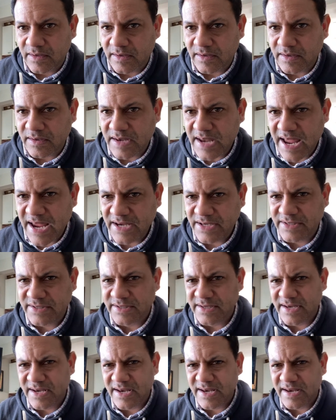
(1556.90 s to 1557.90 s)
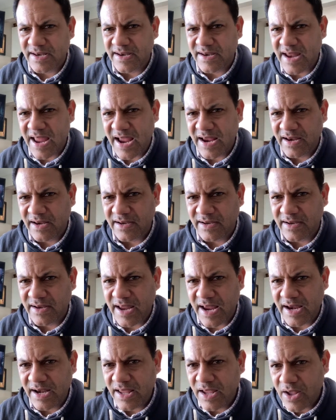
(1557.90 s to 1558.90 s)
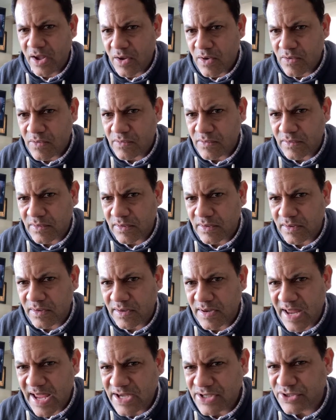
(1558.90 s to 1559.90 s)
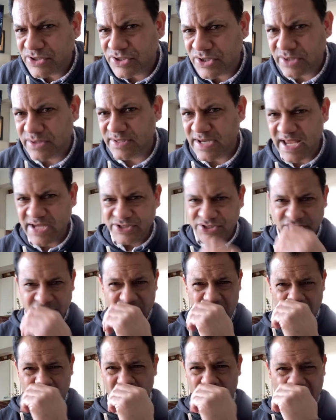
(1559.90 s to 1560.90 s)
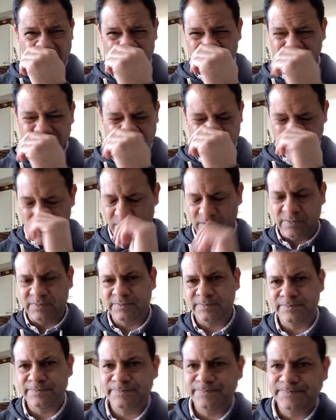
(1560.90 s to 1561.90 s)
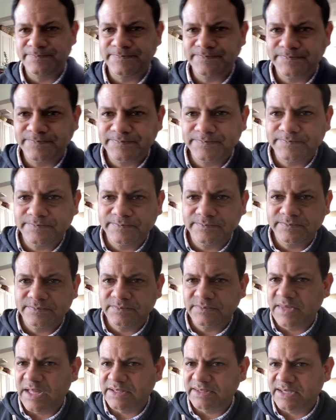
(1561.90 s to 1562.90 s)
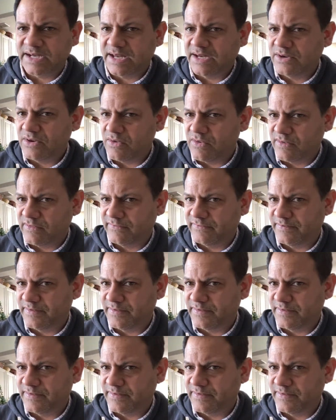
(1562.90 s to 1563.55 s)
Nate, Nate, Natio? Natio products? No. Not that I know of,